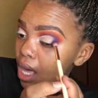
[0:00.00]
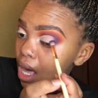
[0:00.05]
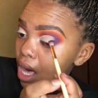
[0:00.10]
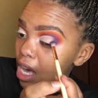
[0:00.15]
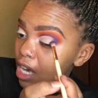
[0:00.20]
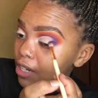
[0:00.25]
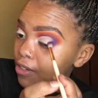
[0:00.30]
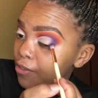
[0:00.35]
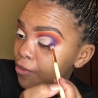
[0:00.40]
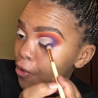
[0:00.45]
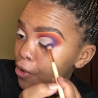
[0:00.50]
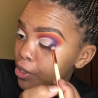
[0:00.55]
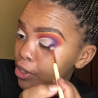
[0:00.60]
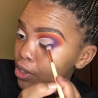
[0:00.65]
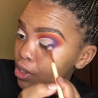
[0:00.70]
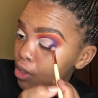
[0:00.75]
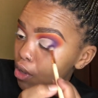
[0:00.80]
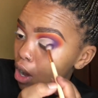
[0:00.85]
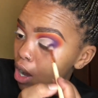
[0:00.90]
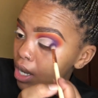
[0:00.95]
and for as
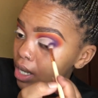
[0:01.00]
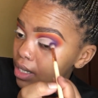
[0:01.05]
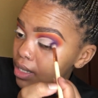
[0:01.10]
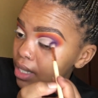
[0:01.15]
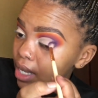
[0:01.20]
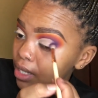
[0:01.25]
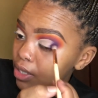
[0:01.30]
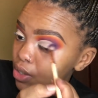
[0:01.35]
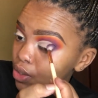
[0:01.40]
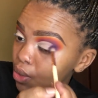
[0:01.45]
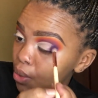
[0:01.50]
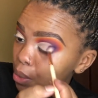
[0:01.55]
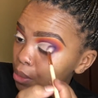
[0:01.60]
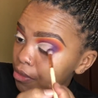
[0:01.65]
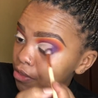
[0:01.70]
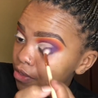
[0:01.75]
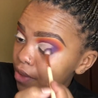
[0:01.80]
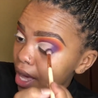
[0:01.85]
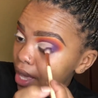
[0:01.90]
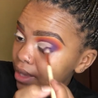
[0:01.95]
long as I
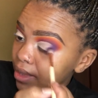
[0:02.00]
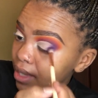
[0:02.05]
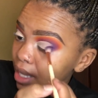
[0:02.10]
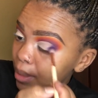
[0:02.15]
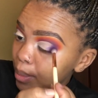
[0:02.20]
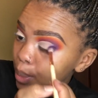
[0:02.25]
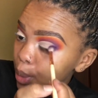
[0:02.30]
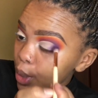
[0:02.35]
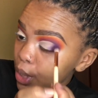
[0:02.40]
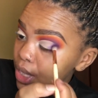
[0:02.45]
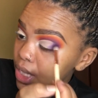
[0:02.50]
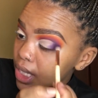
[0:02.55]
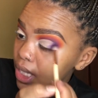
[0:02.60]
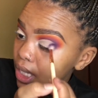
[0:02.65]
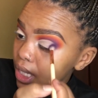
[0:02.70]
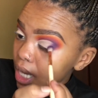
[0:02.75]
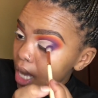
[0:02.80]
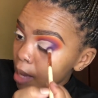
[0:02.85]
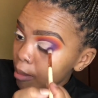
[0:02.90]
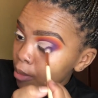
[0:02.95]
don't find that
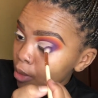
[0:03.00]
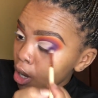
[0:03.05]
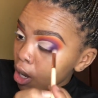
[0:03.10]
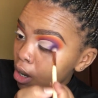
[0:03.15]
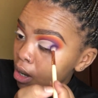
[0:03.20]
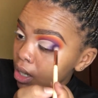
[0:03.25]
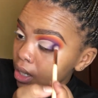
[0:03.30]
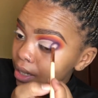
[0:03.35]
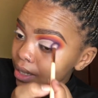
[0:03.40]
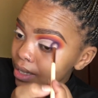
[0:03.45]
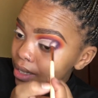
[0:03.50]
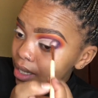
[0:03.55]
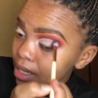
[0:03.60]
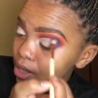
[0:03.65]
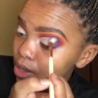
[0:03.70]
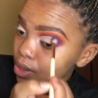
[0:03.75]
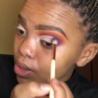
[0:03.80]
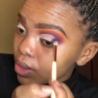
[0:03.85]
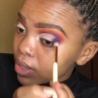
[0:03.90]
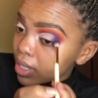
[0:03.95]
person, I'm not gonna
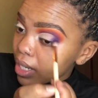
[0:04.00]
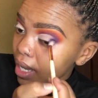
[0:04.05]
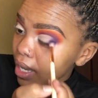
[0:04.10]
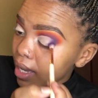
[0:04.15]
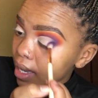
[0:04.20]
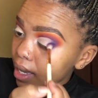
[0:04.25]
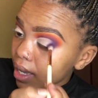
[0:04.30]
settle. Like,